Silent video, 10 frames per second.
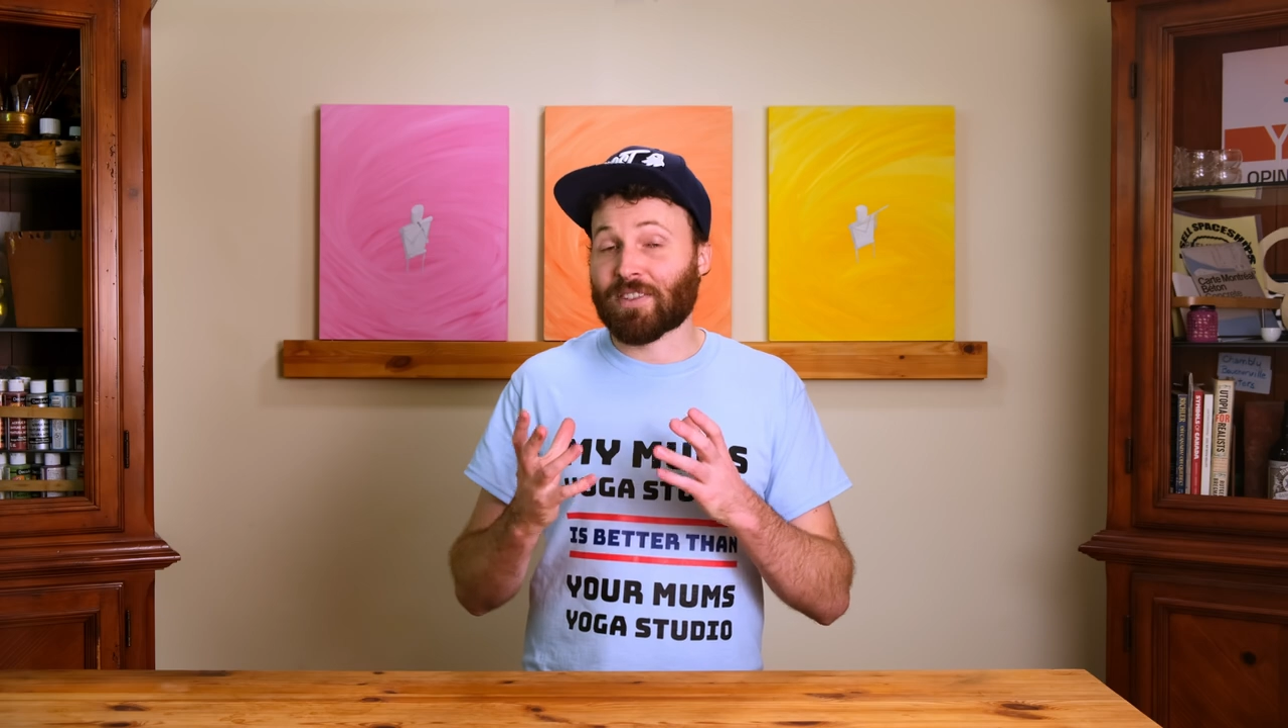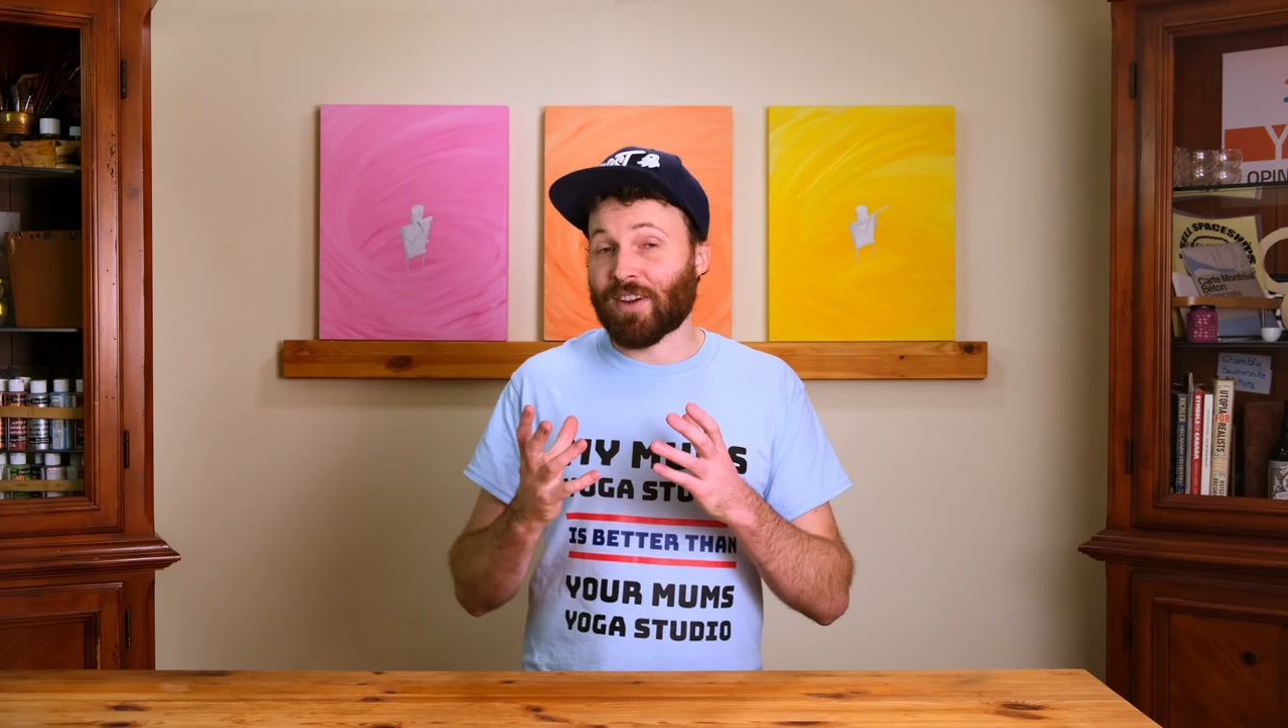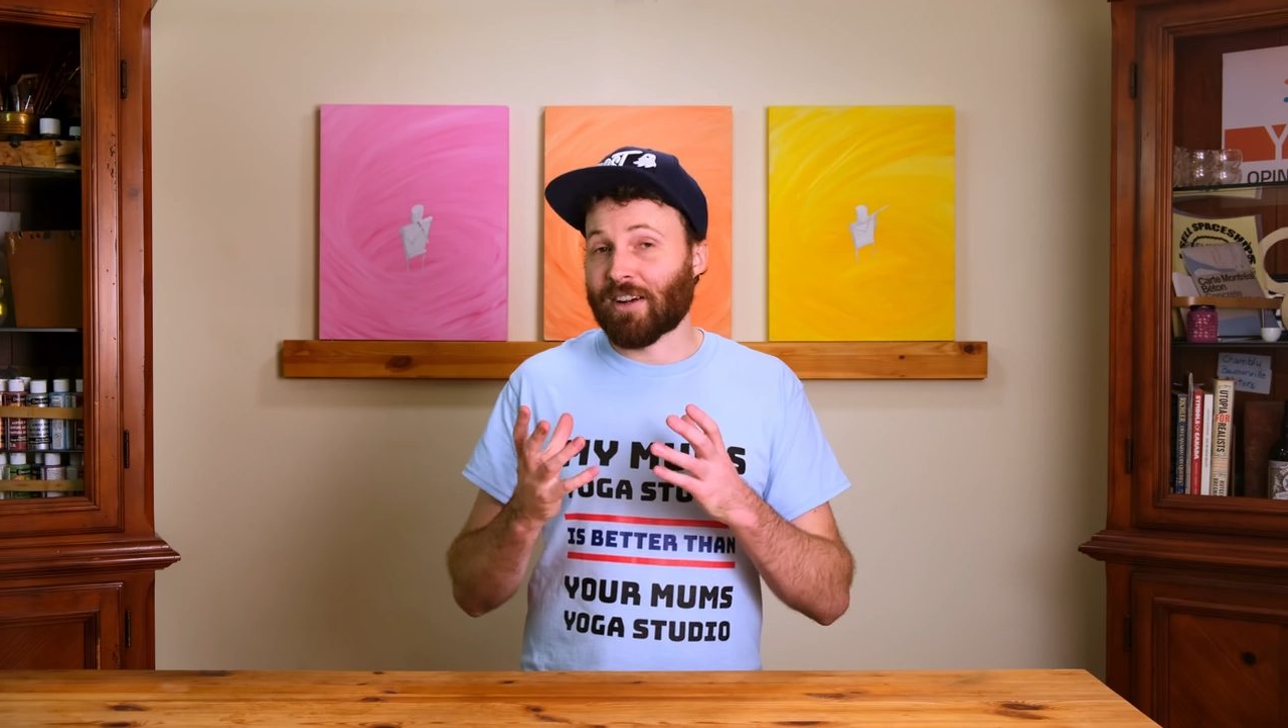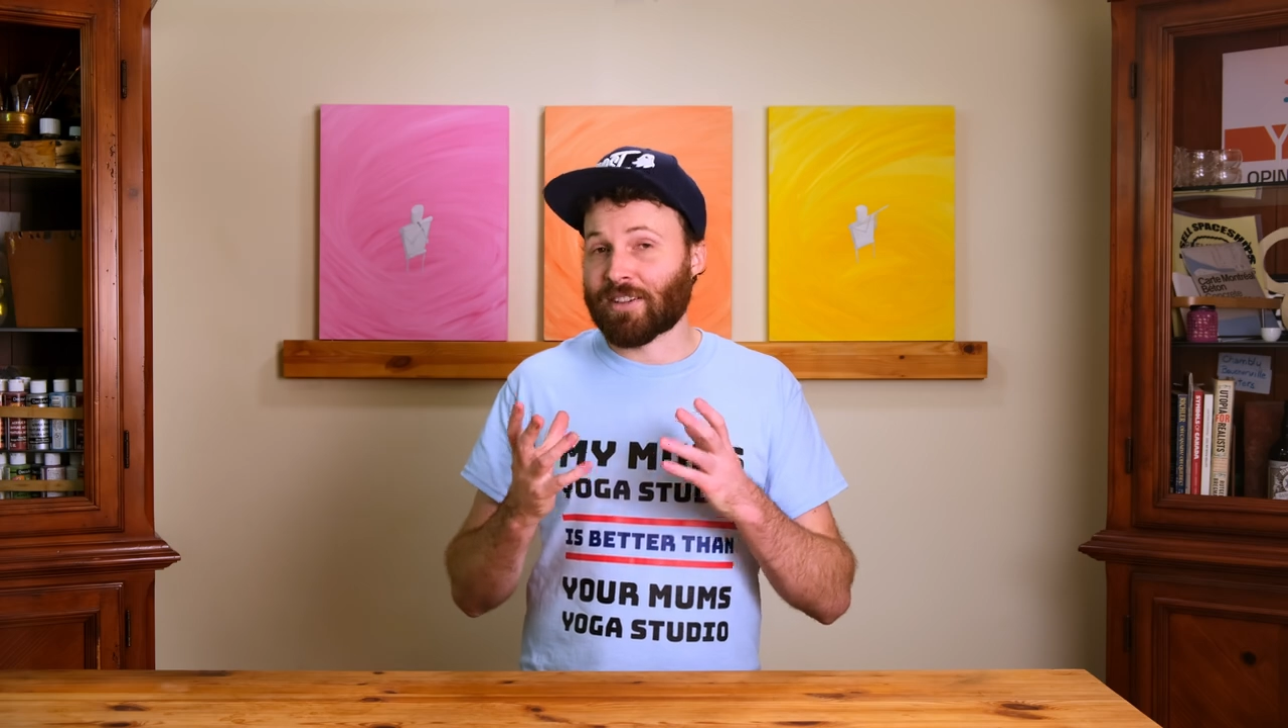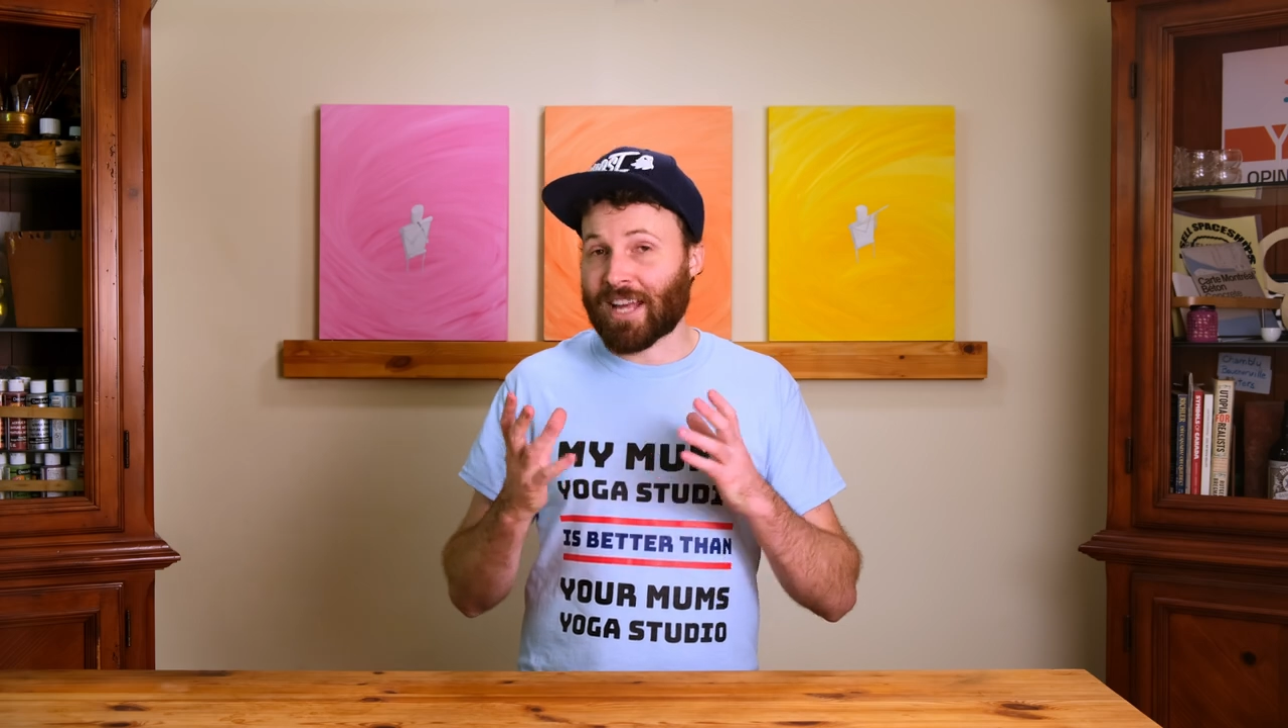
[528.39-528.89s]
As
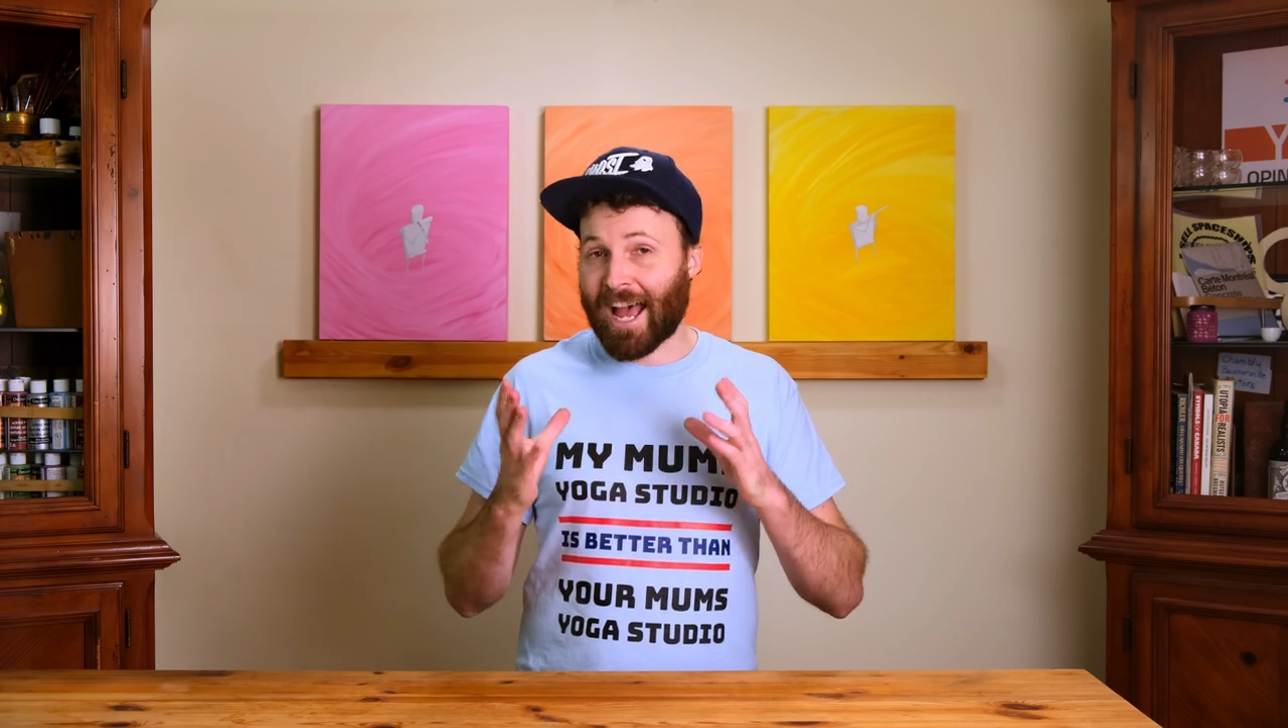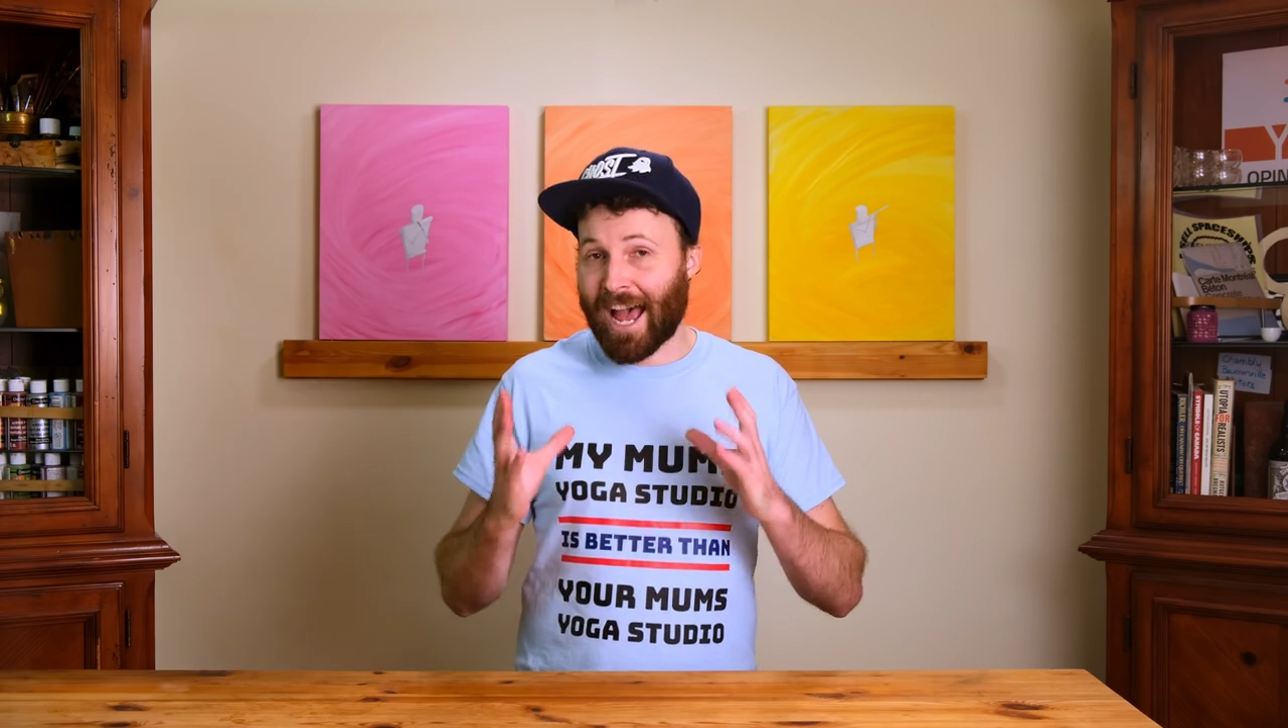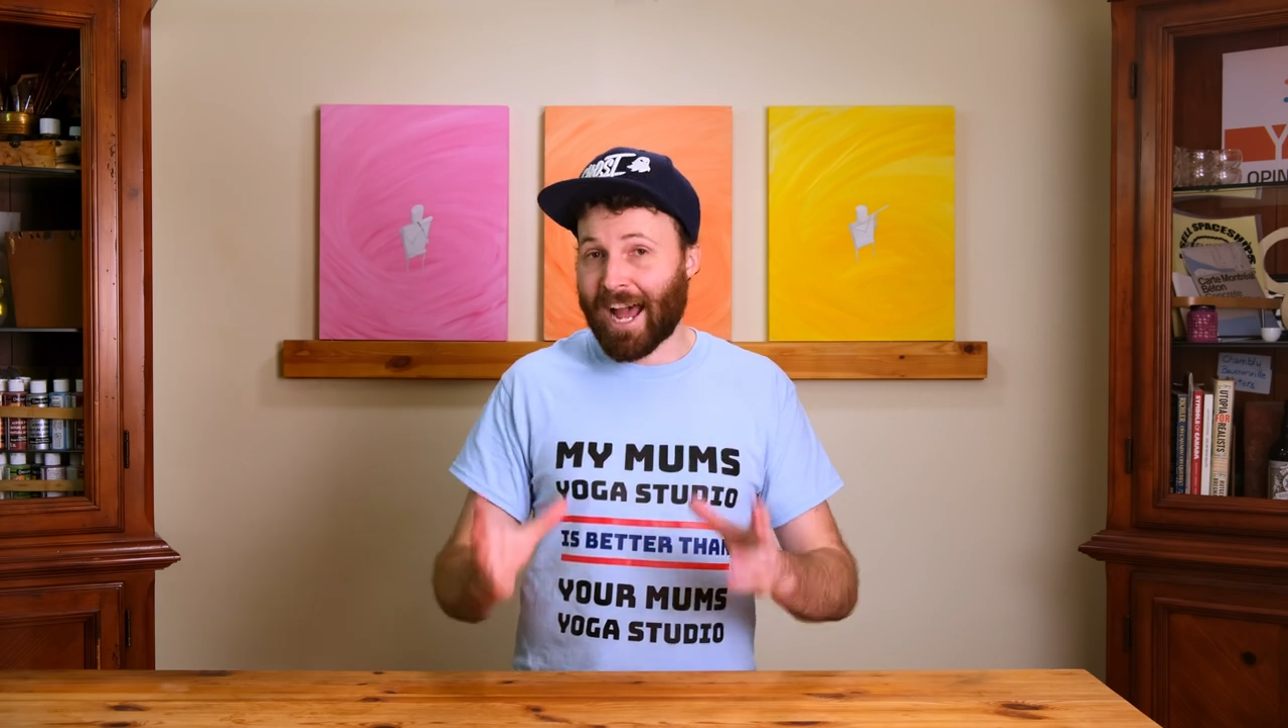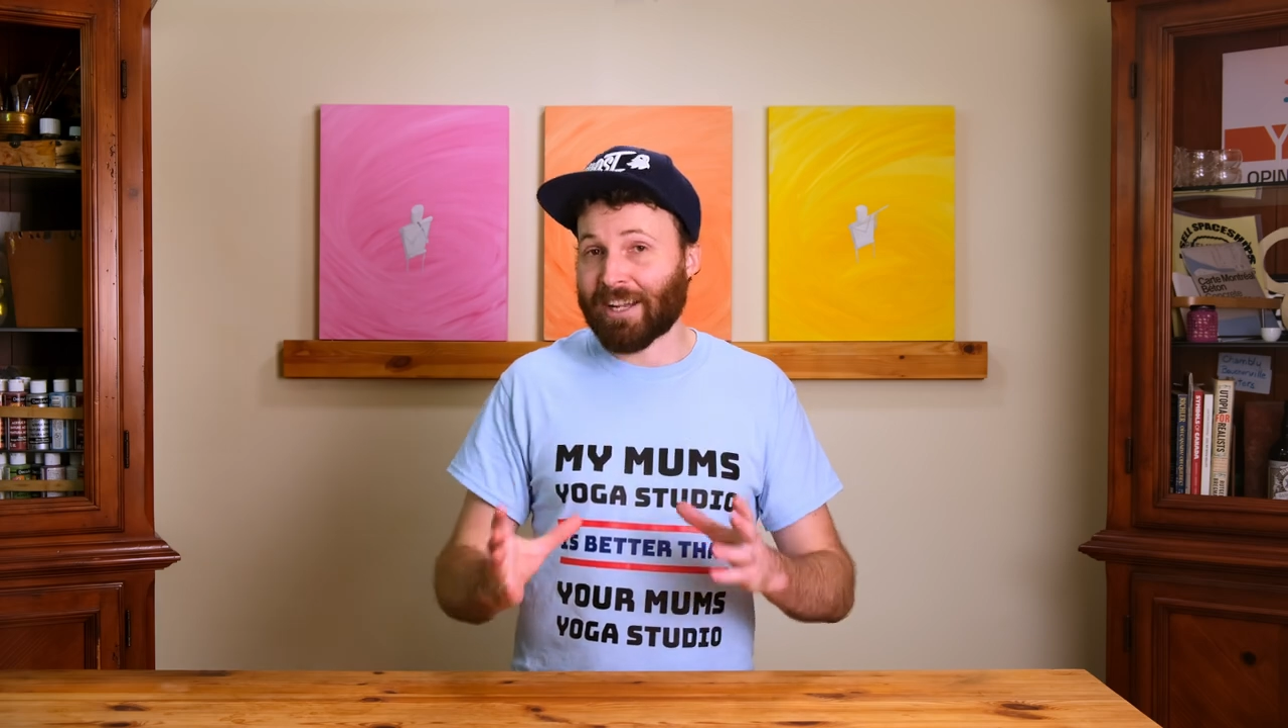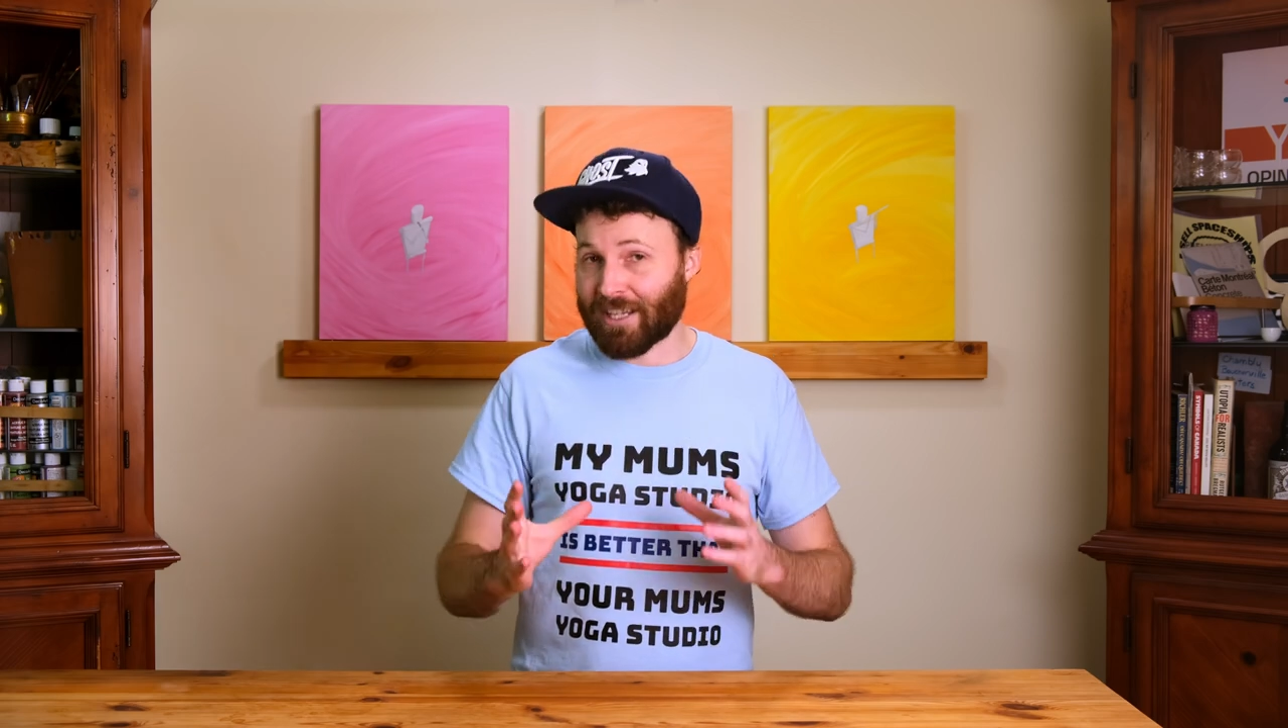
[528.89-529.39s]
far as
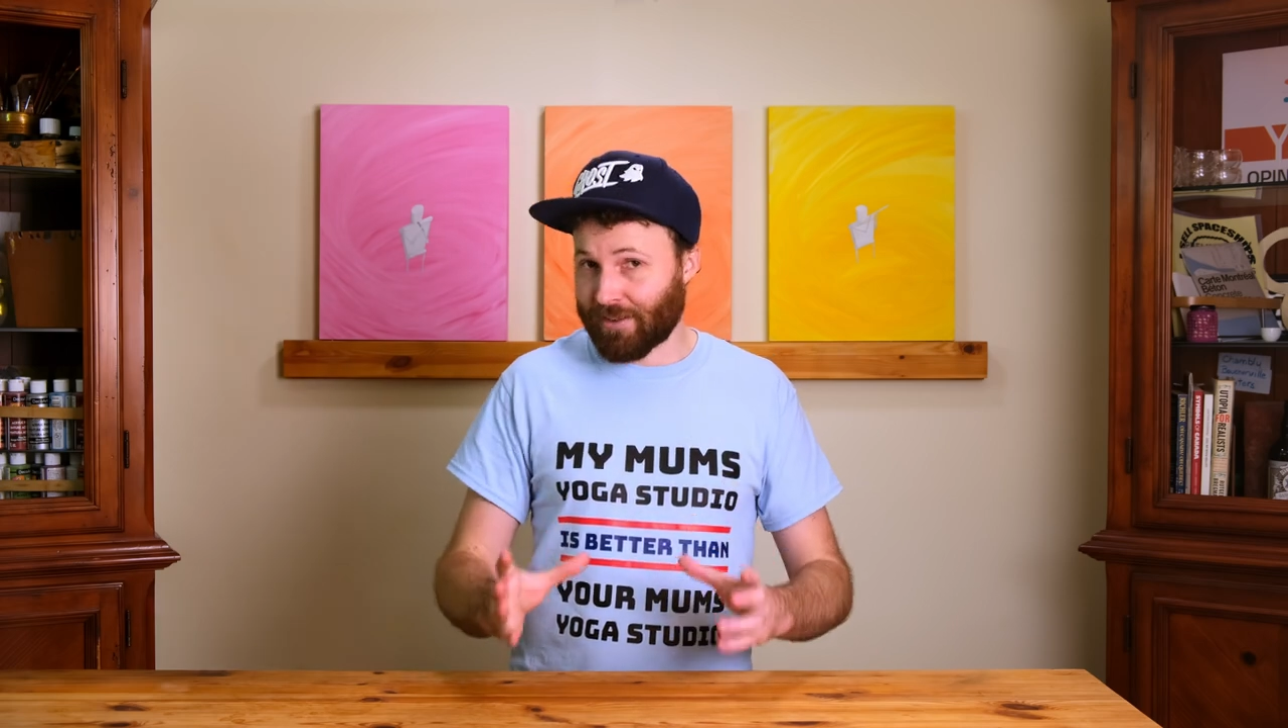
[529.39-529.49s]
hard